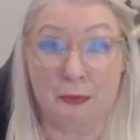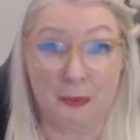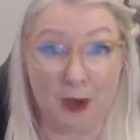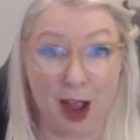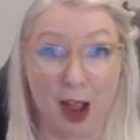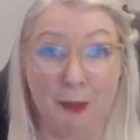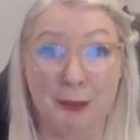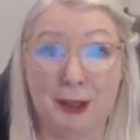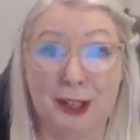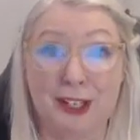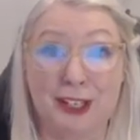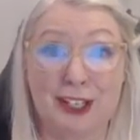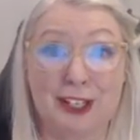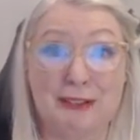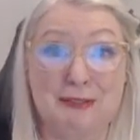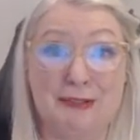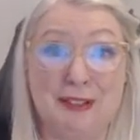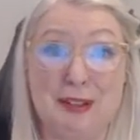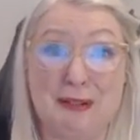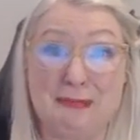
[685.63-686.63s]
I'm going to
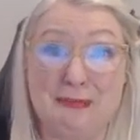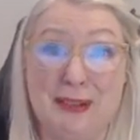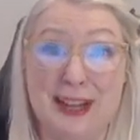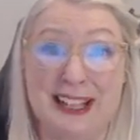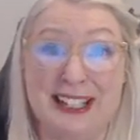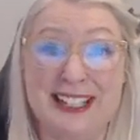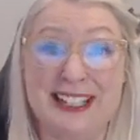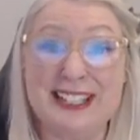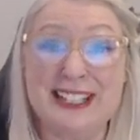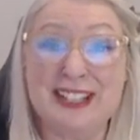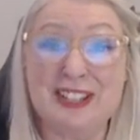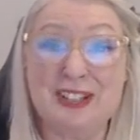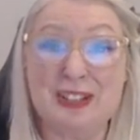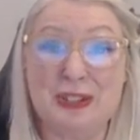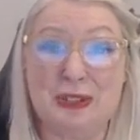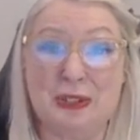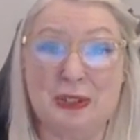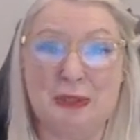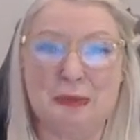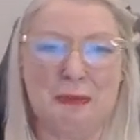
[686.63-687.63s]
give them money
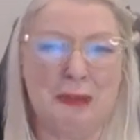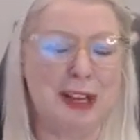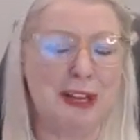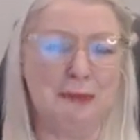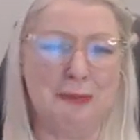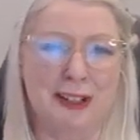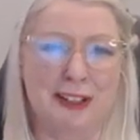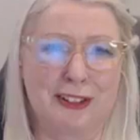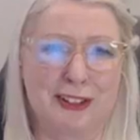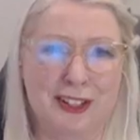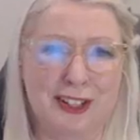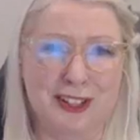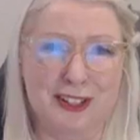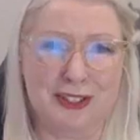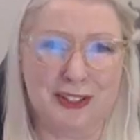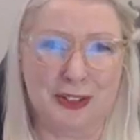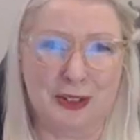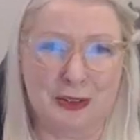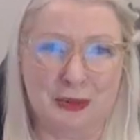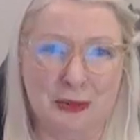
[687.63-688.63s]
to make me look a
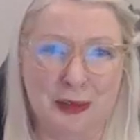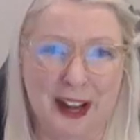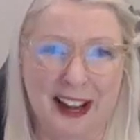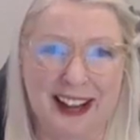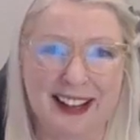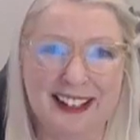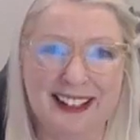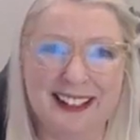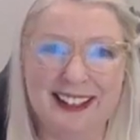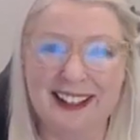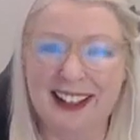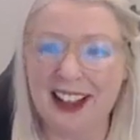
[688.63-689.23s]
certain way.